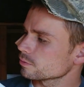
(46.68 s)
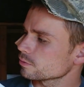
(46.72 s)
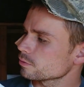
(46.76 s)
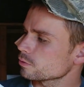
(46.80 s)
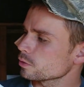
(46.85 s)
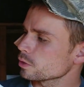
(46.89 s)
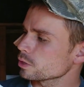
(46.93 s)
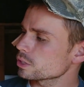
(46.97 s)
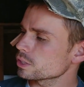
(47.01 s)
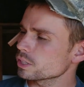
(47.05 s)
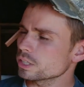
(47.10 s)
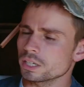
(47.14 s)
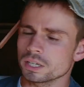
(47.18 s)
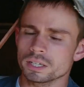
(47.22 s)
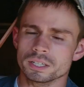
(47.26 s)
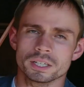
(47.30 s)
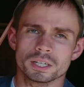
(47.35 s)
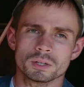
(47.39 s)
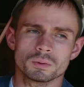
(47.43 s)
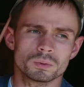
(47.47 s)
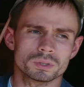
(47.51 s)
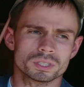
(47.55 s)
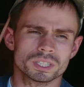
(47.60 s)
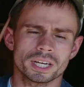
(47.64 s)
First thing I
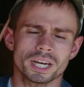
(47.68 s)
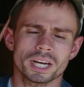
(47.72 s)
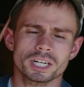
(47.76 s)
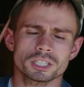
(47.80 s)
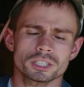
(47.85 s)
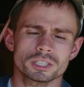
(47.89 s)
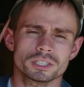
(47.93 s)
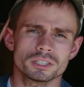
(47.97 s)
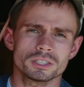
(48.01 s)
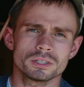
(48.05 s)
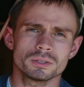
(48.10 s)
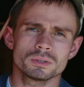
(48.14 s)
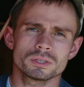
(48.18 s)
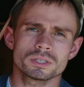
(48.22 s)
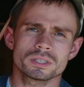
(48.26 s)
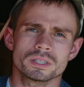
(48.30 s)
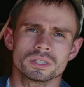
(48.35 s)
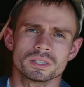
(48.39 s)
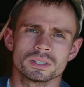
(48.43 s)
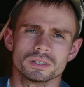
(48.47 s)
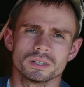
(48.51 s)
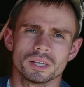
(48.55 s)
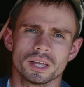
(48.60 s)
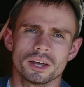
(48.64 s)
did was I actually used
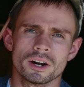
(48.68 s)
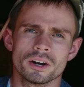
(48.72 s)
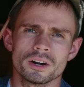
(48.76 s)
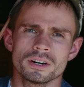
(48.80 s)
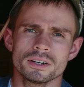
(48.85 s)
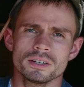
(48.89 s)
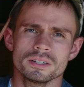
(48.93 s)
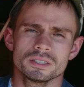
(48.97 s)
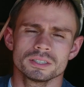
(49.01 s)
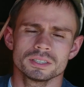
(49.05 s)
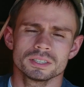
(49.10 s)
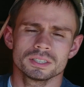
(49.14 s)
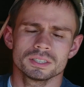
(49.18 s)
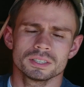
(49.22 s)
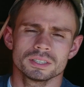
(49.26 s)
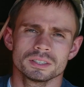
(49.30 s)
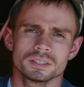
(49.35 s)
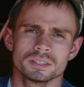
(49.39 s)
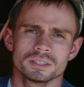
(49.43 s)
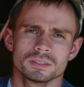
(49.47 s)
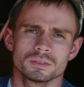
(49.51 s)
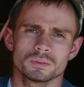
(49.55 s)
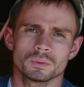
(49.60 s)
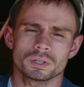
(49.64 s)

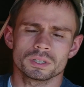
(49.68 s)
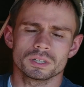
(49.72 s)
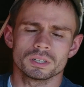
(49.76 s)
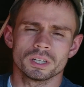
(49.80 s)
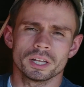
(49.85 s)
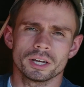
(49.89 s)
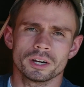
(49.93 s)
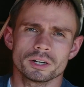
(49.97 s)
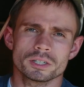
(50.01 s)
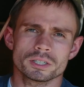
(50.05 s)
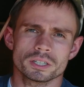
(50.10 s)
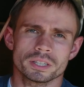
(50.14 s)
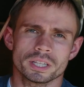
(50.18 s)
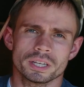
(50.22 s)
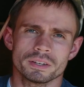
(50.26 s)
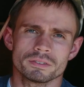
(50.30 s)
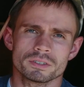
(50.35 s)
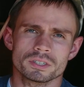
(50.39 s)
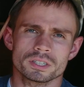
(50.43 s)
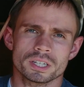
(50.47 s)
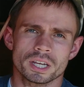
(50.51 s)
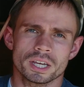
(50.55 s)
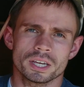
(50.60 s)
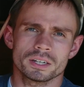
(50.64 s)
one of the letters that they've
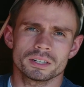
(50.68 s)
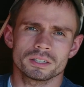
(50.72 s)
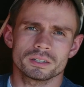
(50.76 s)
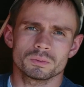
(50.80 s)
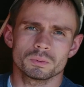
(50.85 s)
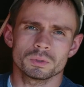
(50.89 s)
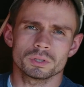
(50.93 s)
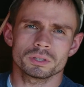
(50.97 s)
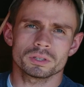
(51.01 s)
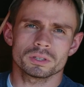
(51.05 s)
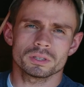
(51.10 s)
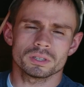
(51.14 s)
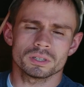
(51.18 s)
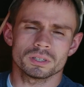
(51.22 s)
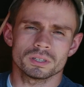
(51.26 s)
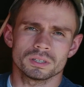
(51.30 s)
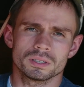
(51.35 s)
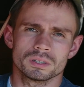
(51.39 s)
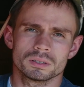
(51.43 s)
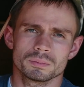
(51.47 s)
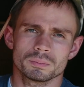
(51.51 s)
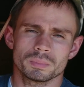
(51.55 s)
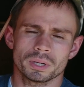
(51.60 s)
sent with the